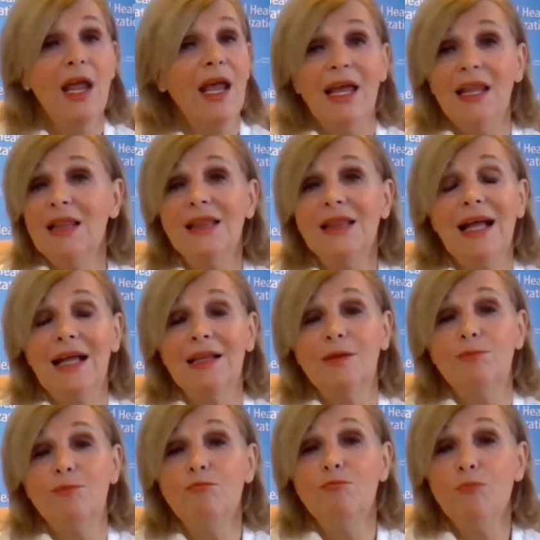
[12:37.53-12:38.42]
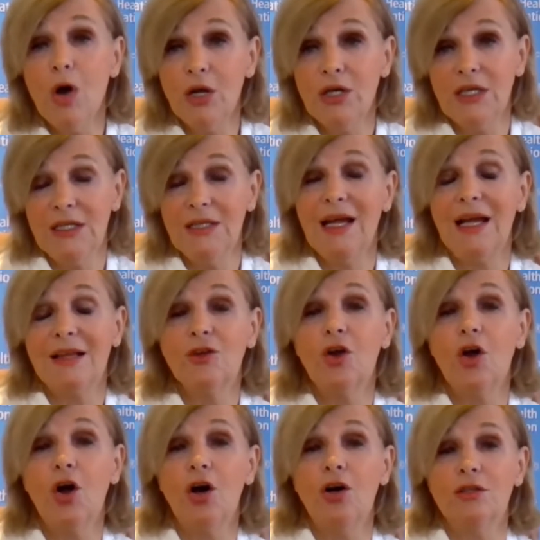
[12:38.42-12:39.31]
And that money, that
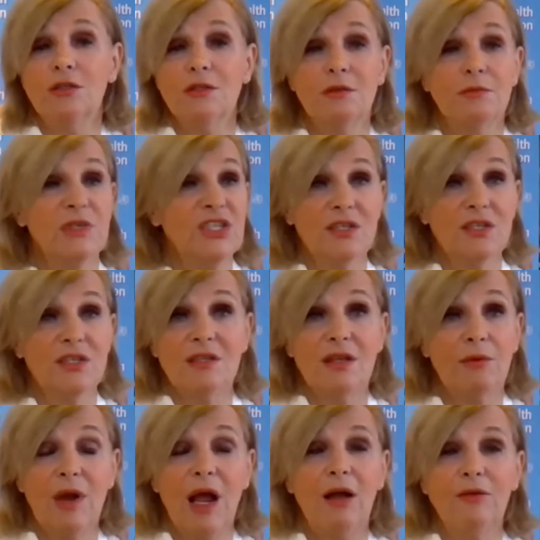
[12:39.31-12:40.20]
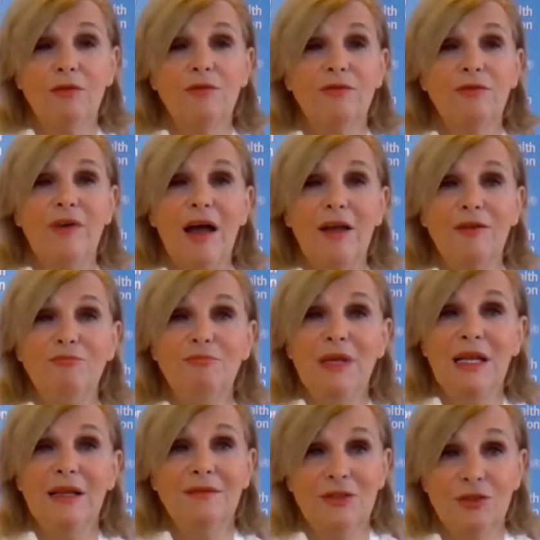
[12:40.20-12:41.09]
cost, which is around 5
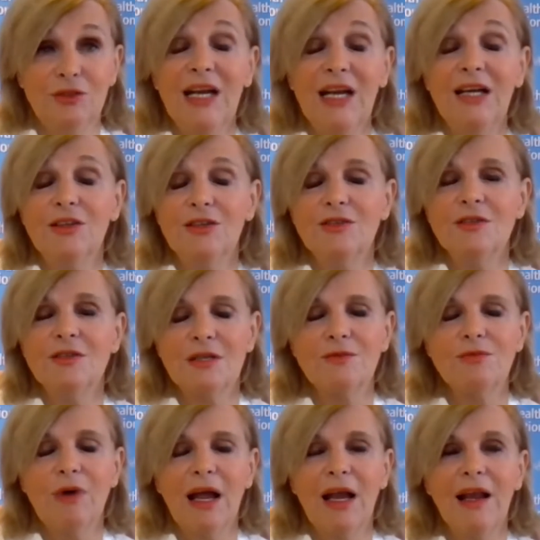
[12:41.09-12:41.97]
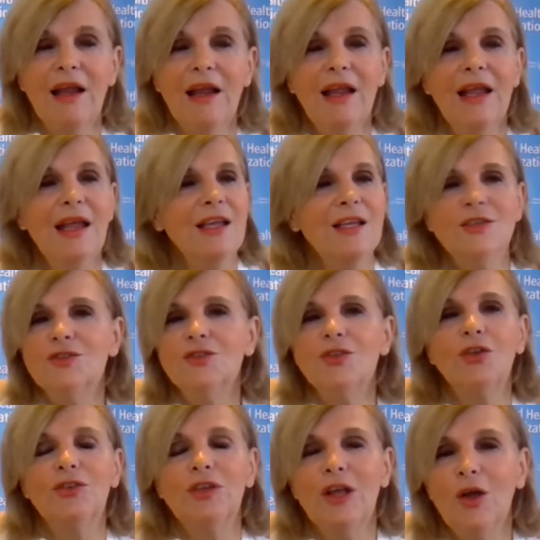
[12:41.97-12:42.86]
trillion as well, is
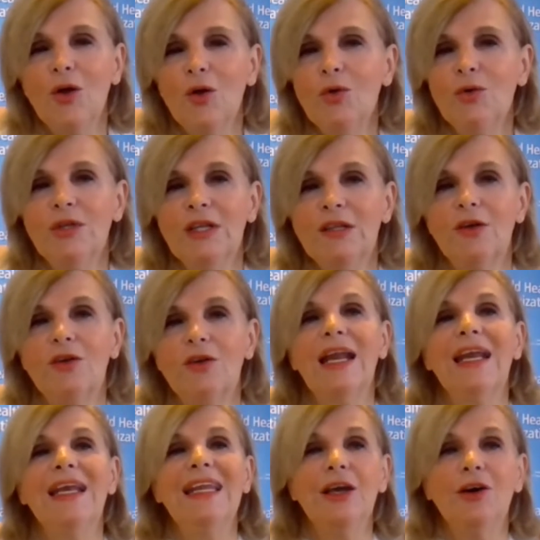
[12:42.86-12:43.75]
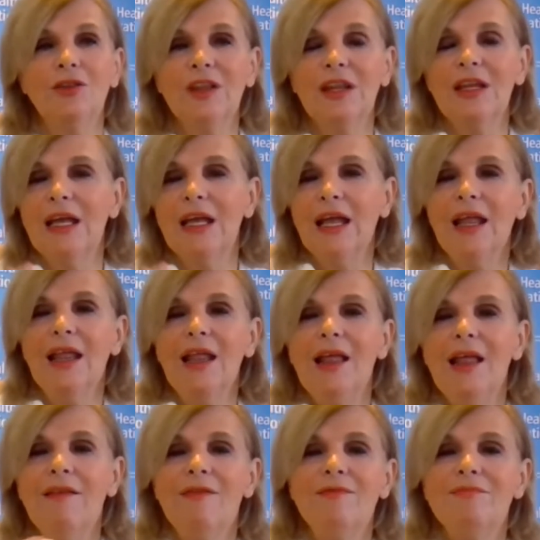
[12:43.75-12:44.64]
not included on the
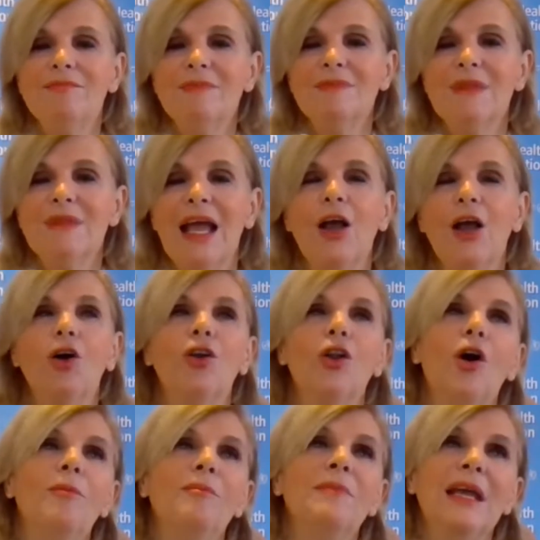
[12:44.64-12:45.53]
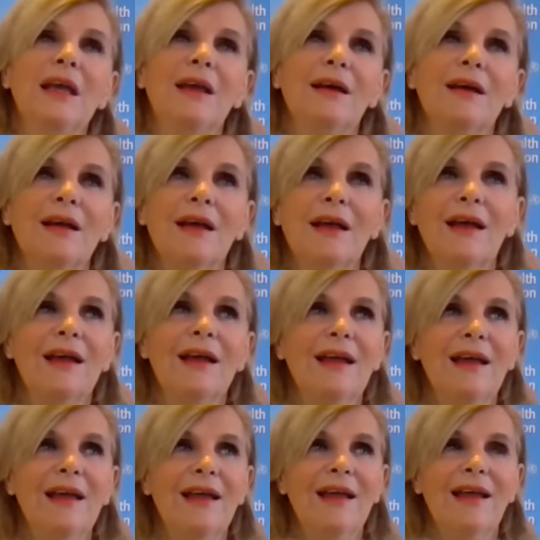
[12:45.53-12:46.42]
economic
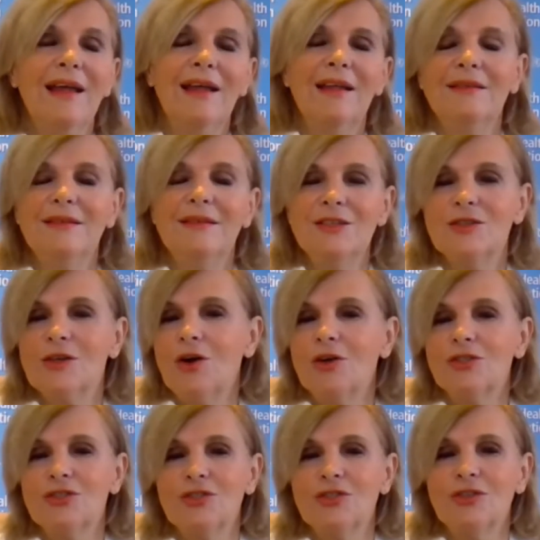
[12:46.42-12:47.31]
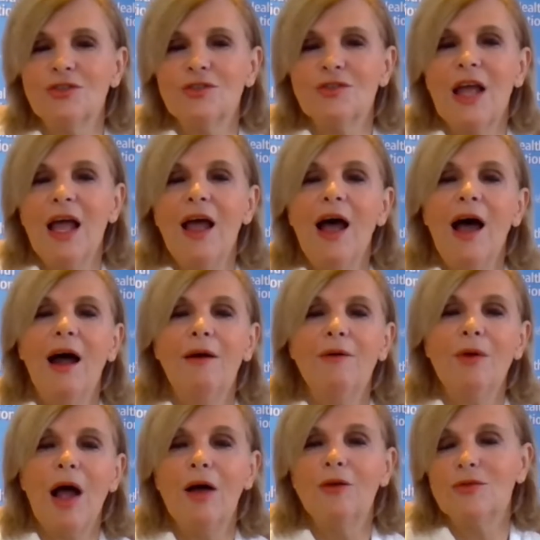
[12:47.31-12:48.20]
discussions
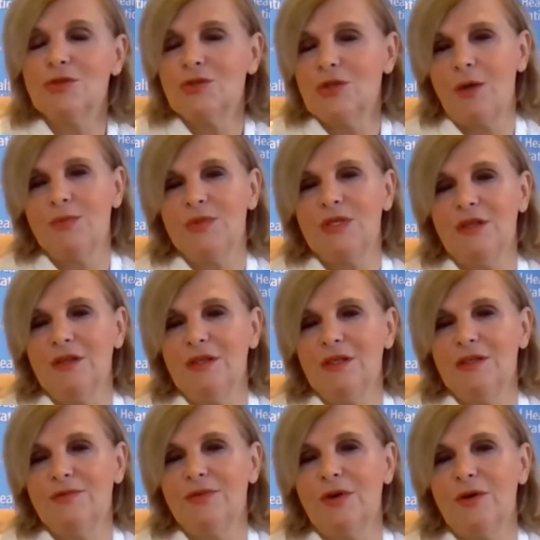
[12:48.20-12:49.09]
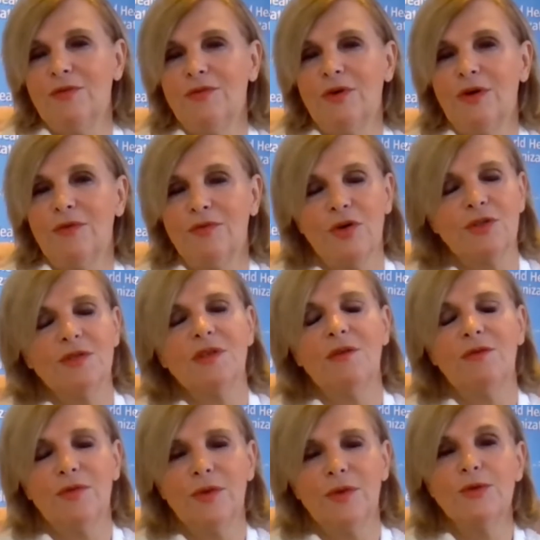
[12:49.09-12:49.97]
around subsidies for
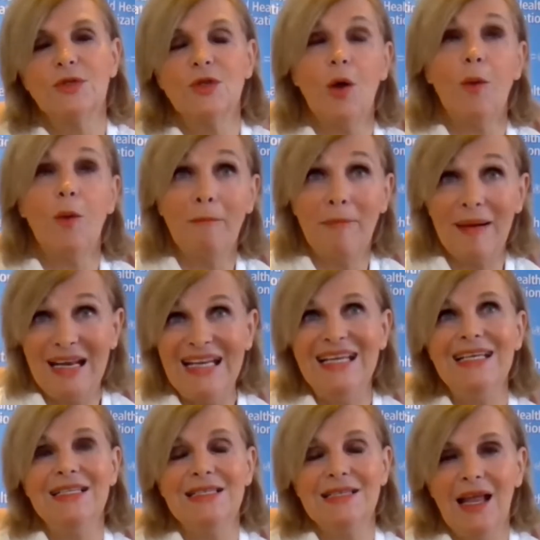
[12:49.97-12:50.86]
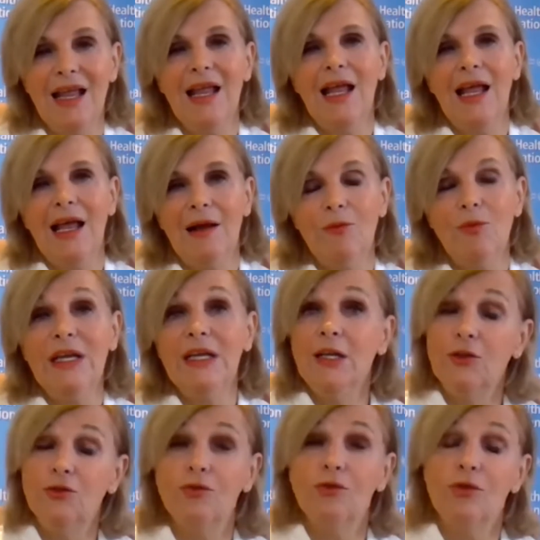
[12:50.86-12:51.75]
fossil fuels. So please, we
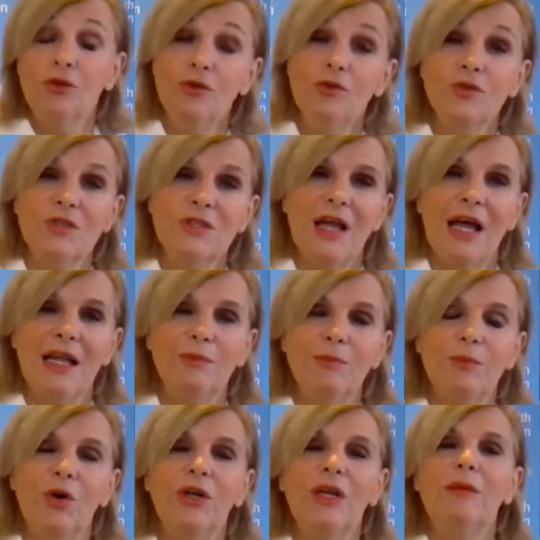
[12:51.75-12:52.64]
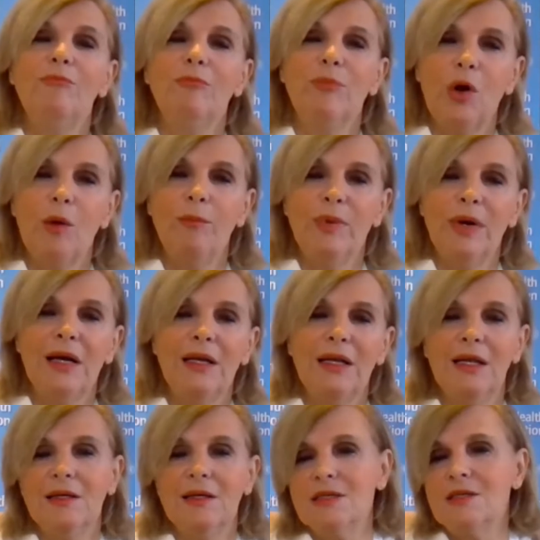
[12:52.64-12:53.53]
need to use that money
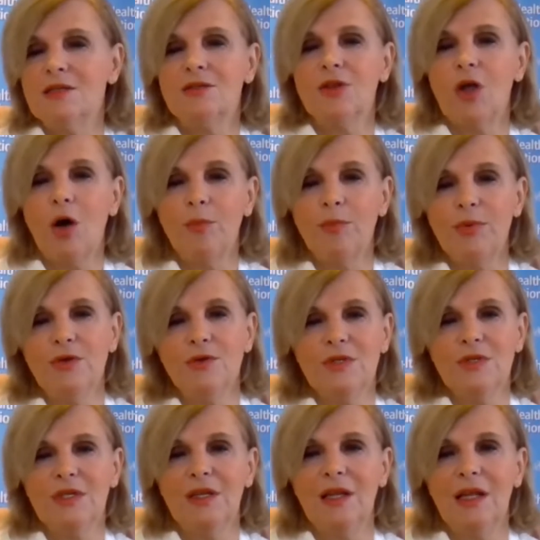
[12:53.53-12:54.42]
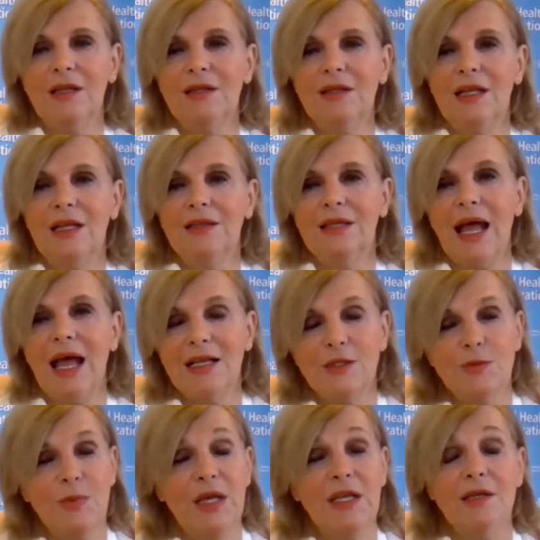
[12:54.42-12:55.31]
properly and stop using the
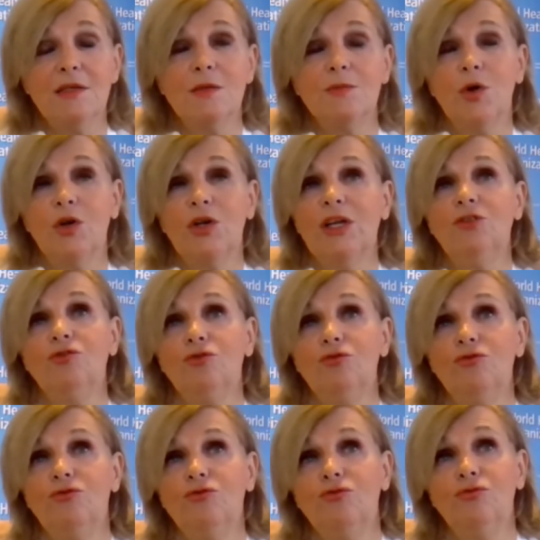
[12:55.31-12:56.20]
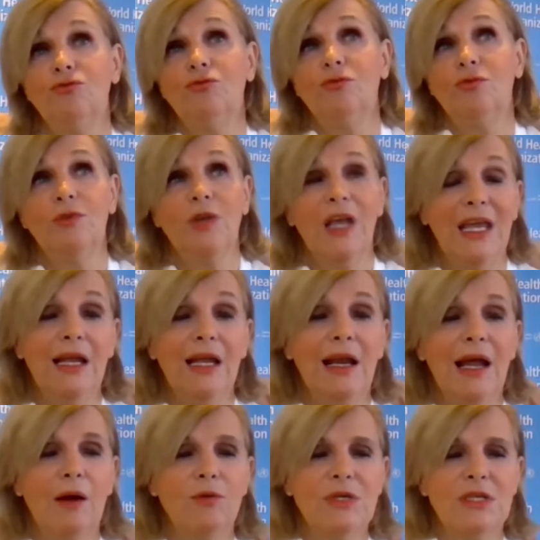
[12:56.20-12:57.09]
taxpayers' money to
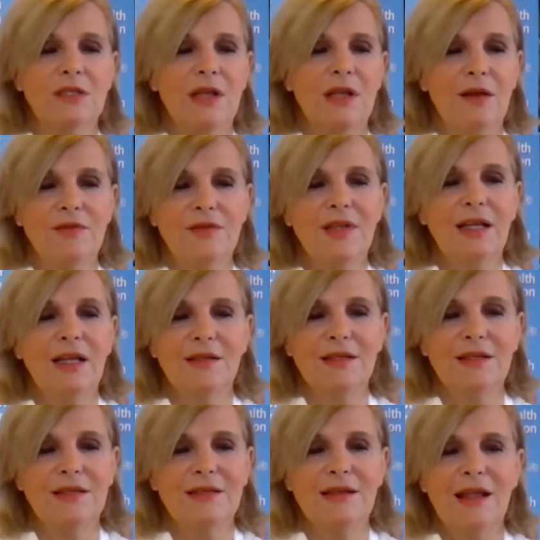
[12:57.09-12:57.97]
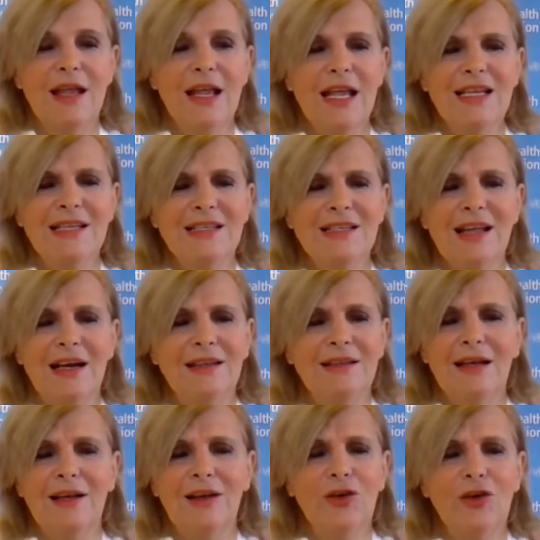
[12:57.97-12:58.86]
kill ourselves. That is
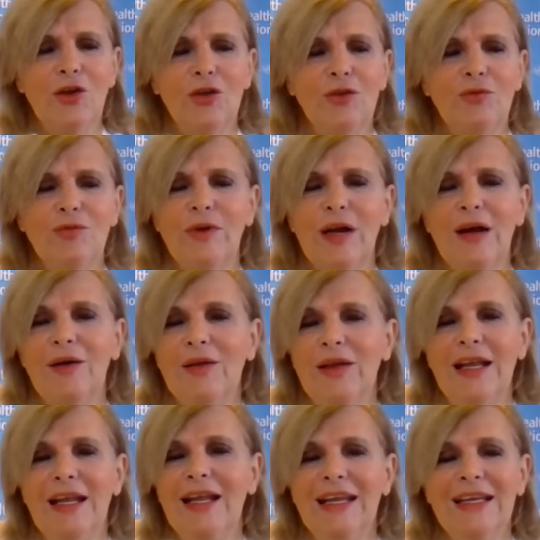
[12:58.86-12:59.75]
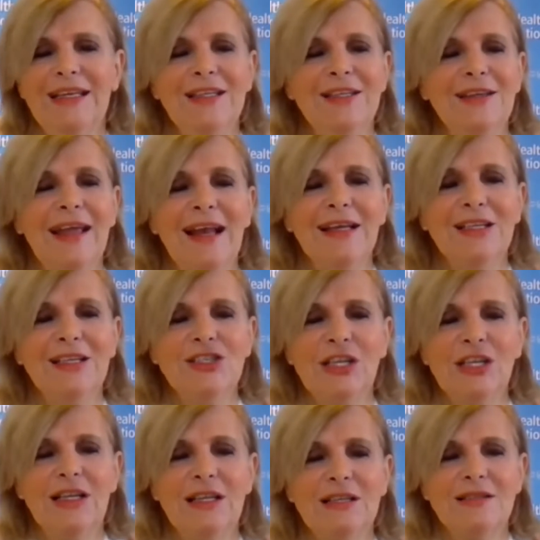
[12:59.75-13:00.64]
certainly not very
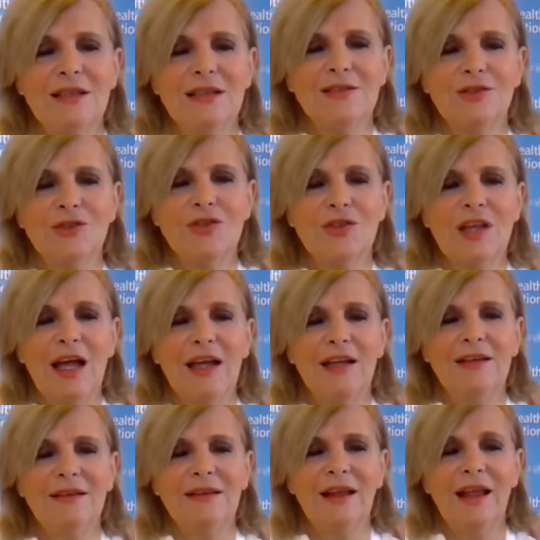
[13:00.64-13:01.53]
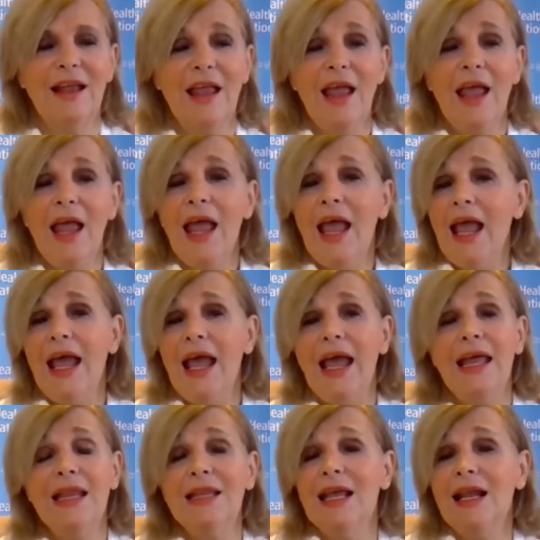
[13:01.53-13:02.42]
intelligent as a society.
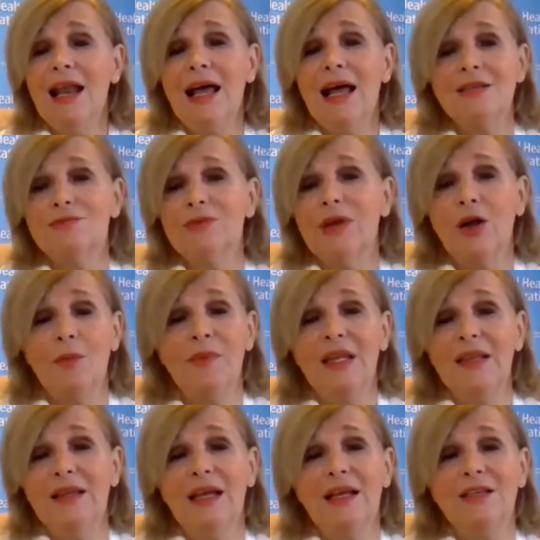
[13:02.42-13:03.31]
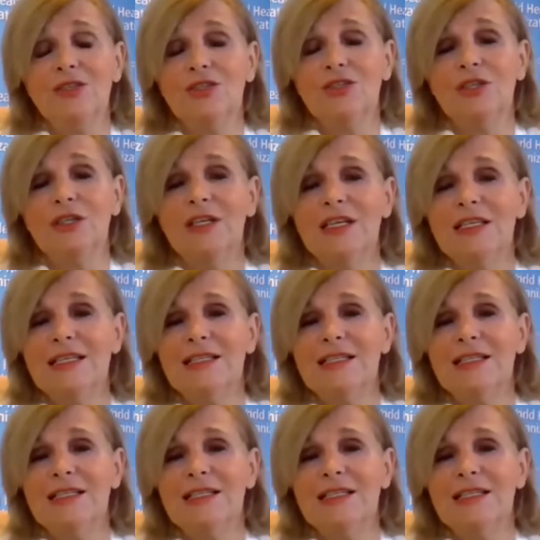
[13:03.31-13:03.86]
And the last recommendation